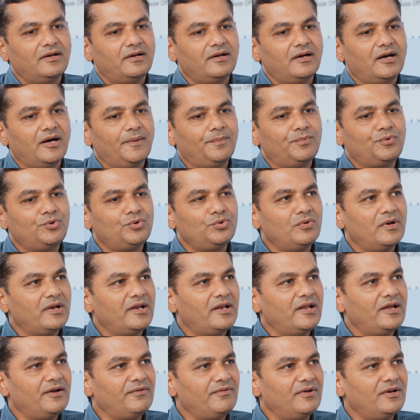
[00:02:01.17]
up to a
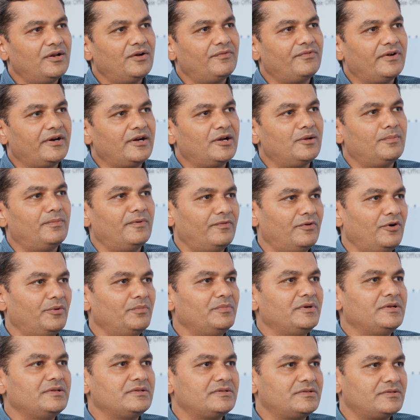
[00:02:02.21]
level of
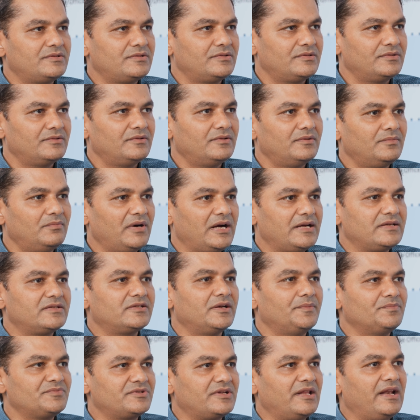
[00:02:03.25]
underperformance by
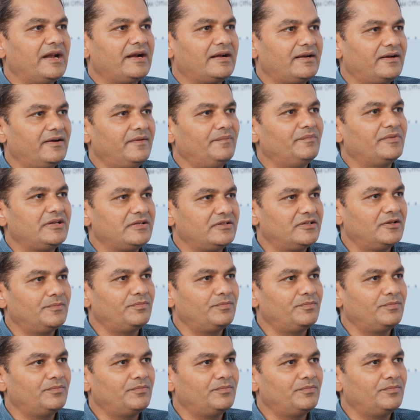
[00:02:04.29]
some select companies in the